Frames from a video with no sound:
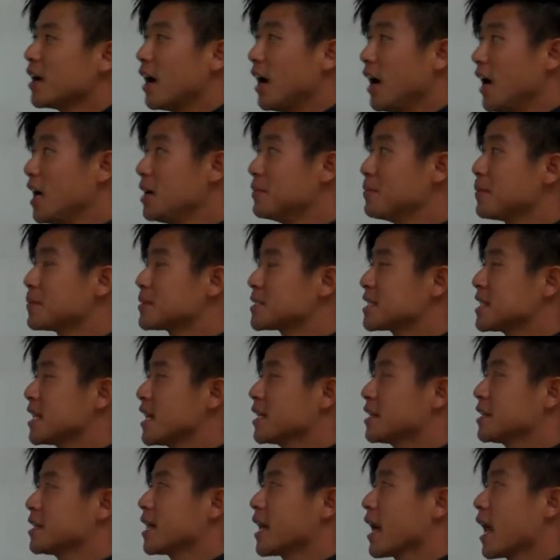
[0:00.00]
I am
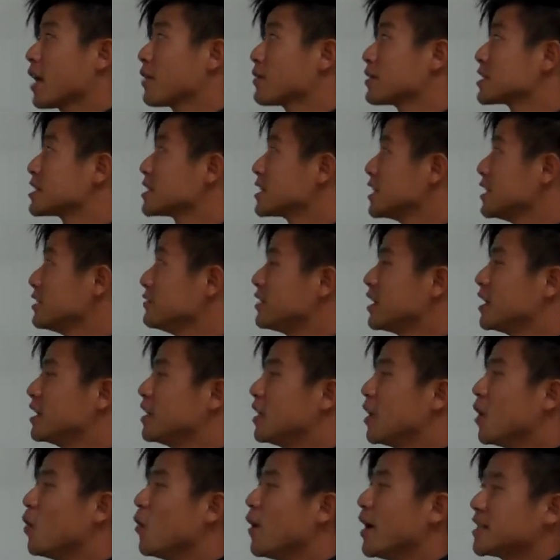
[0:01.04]
upset that I received a
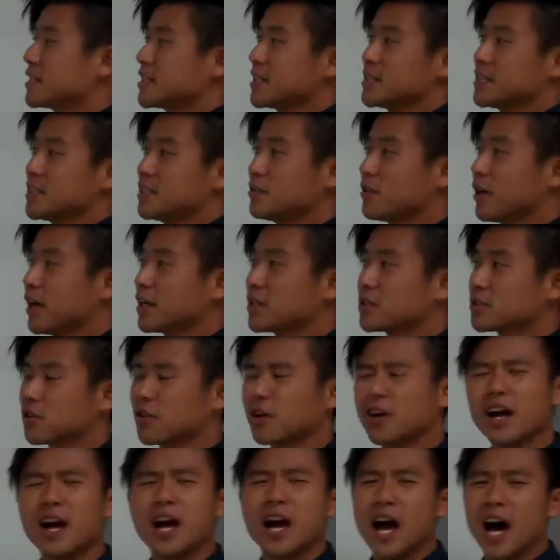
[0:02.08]
low SAT writing
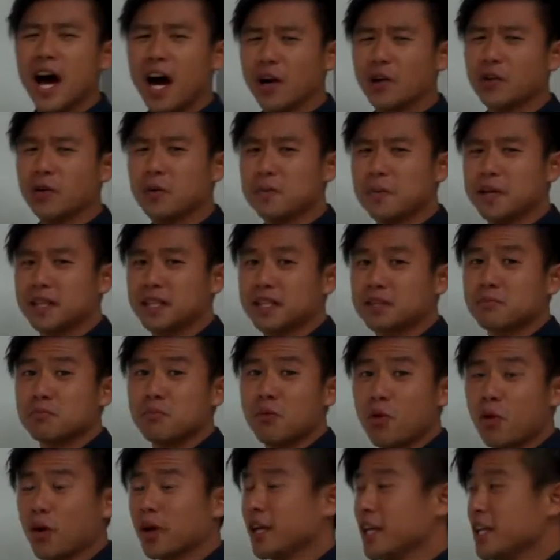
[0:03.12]
score. How can we make this
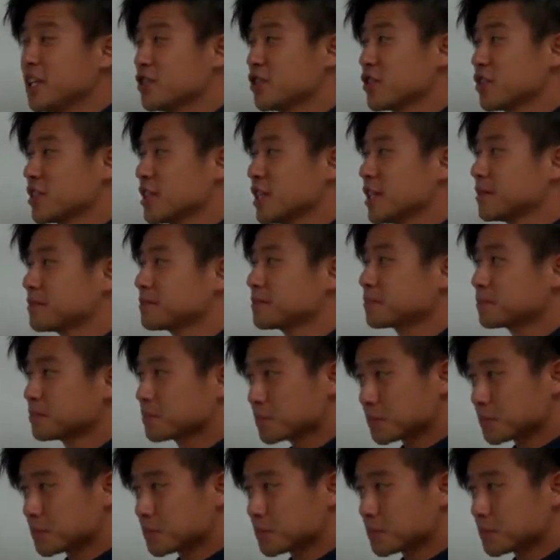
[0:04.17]
more interesting?